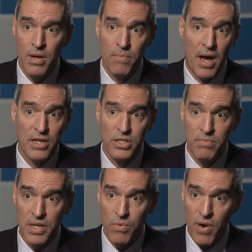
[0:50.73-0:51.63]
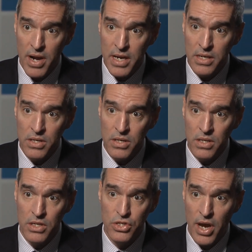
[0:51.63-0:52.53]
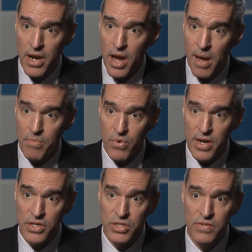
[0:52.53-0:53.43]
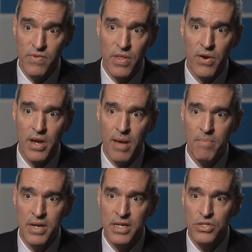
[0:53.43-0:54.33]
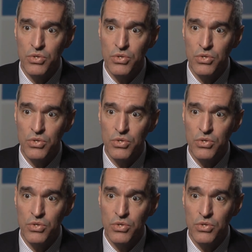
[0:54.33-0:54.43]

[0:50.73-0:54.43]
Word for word: possibly running the China operations for their companies,